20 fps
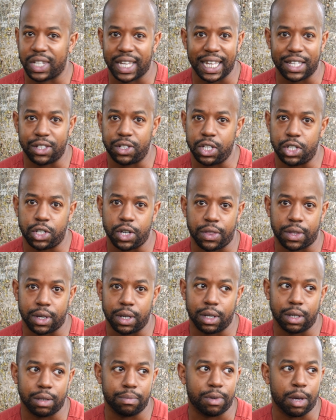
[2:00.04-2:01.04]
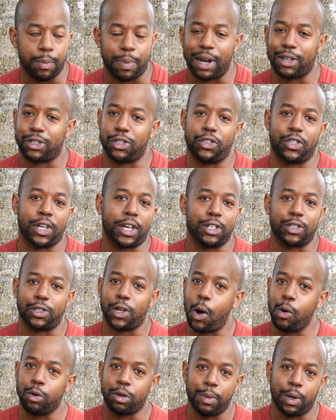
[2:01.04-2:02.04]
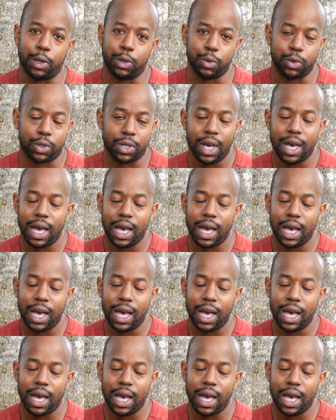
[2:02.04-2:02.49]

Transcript: against each other, comparisons against the older models,